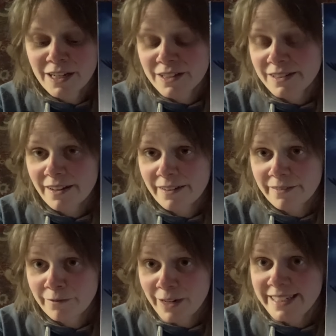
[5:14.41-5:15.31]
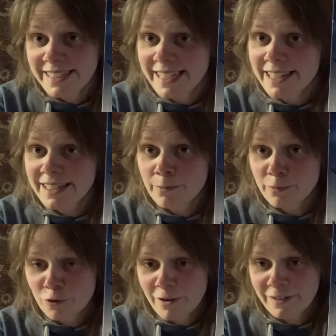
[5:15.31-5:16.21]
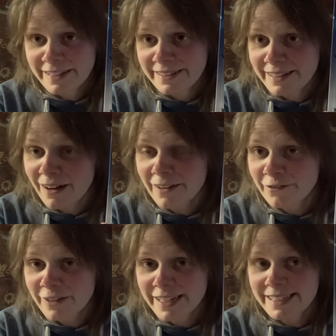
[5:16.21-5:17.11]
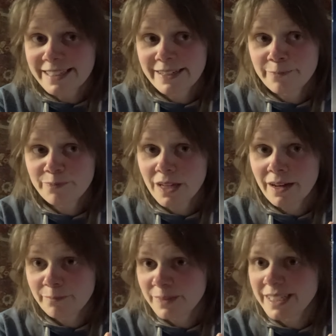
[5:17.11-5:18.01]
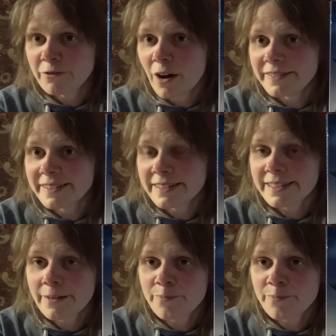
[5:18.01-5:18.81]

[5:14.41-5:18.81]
So when she gets embroiled in the conflict, she runs.